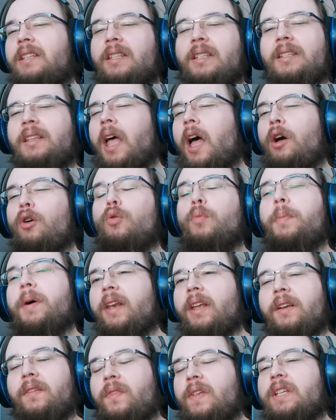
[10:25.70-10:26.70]
is
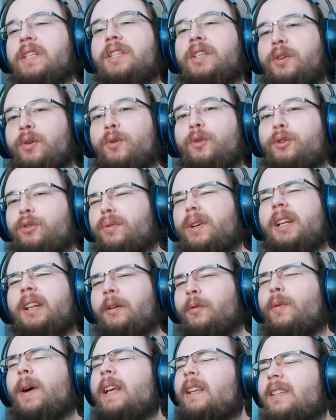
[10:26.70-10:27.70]
opening this good
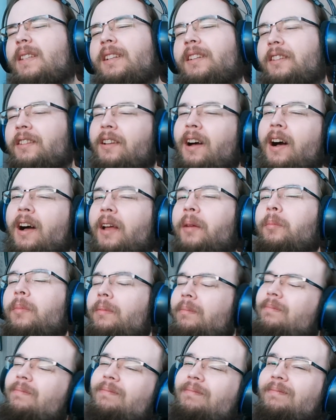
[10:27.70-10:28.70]
really wasted
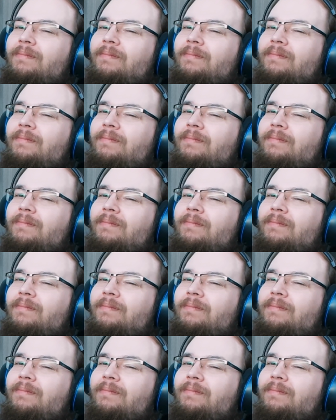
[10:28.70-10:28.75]
time?